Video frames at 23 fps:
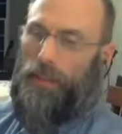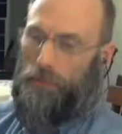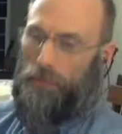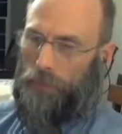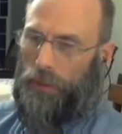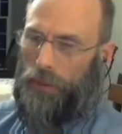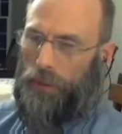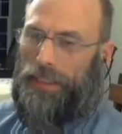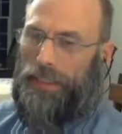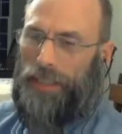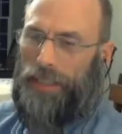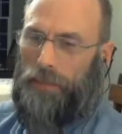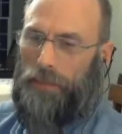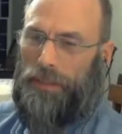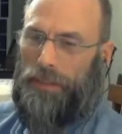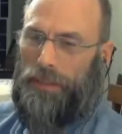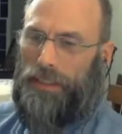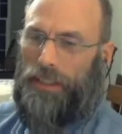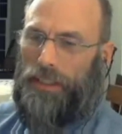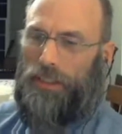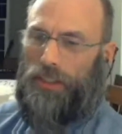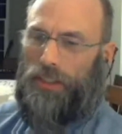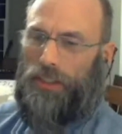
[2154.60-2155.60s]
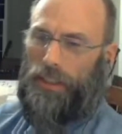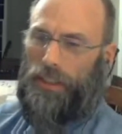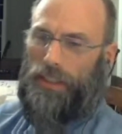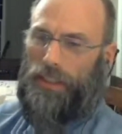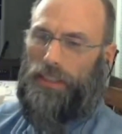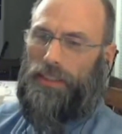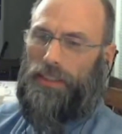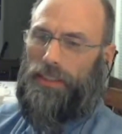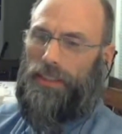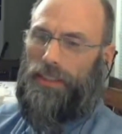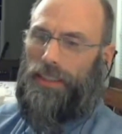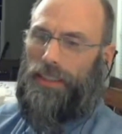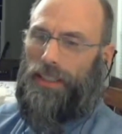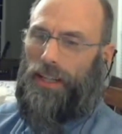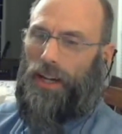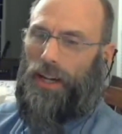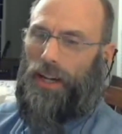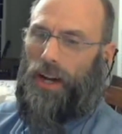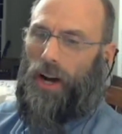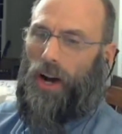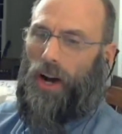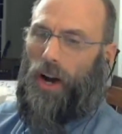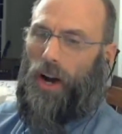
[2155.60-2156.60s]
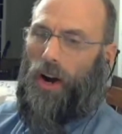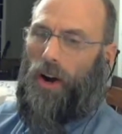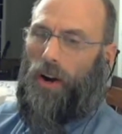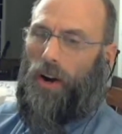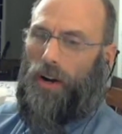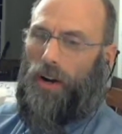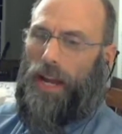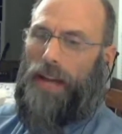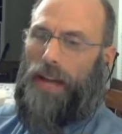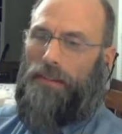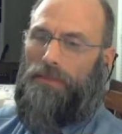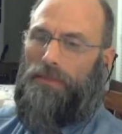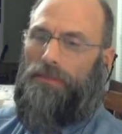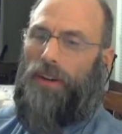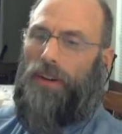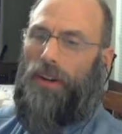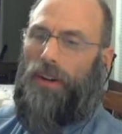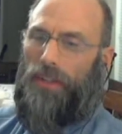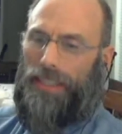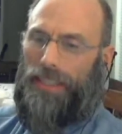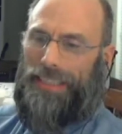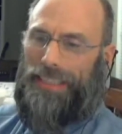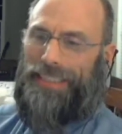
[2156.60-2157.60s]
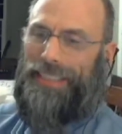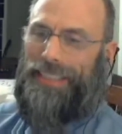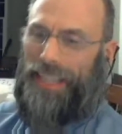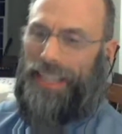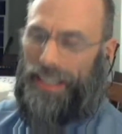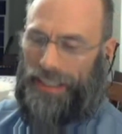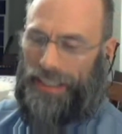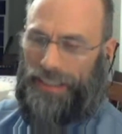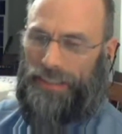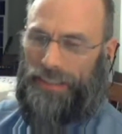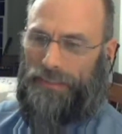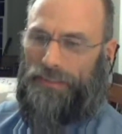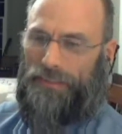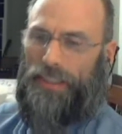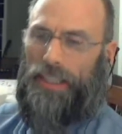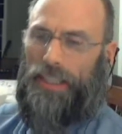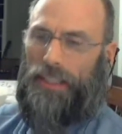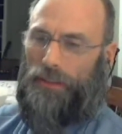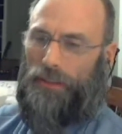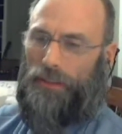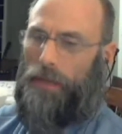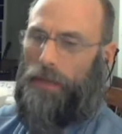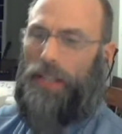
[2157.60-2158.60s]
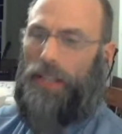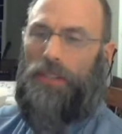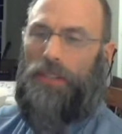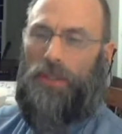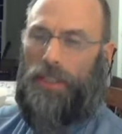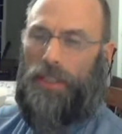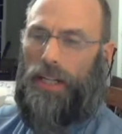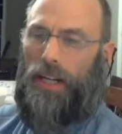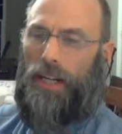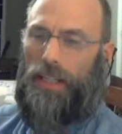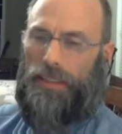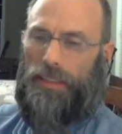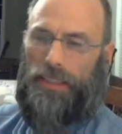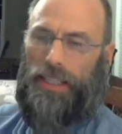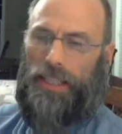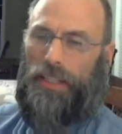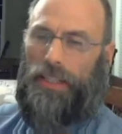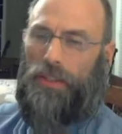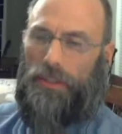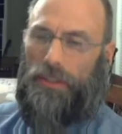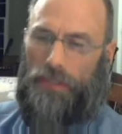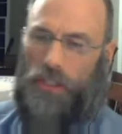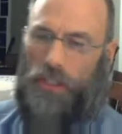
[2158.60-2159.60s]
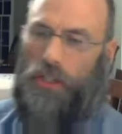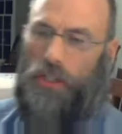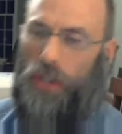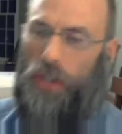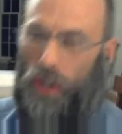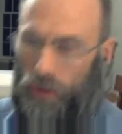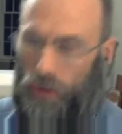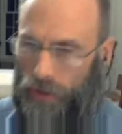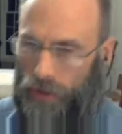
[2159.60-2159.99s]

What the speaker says: presuppositionalists have fallen dead at the feet of Immanuel Kant, and they don't even know